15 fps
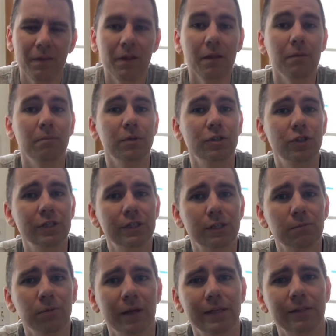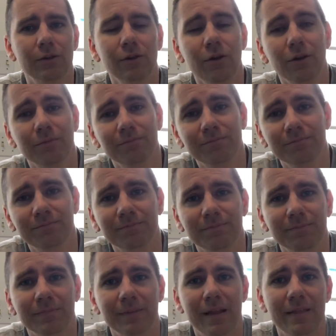But Jesus plays along.
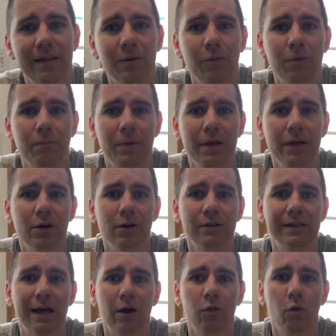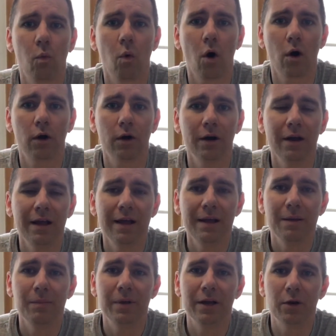And then when Peter is out on the water,
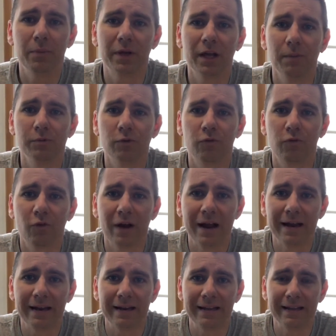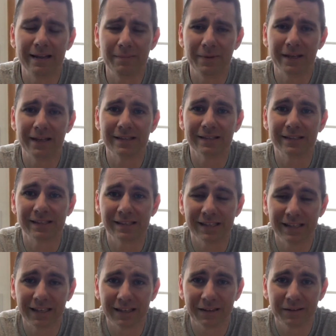Peter becomes afraid and he begins to
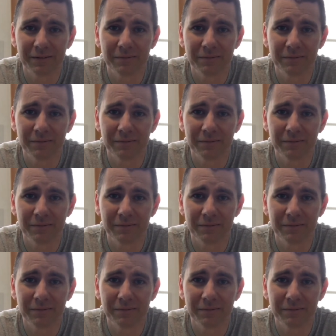sink.